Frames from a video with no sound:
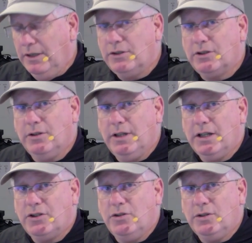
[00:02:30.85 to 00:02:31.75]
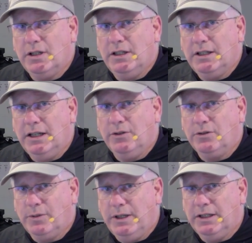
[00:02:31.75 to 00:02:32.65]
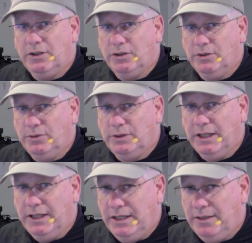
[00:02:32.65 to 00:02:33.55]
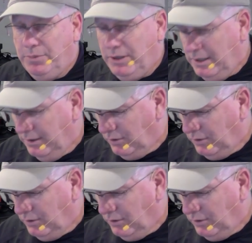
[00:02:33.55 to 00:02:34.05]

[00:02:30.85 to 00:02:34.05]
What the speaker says: so that you can downgrade it to 1080p.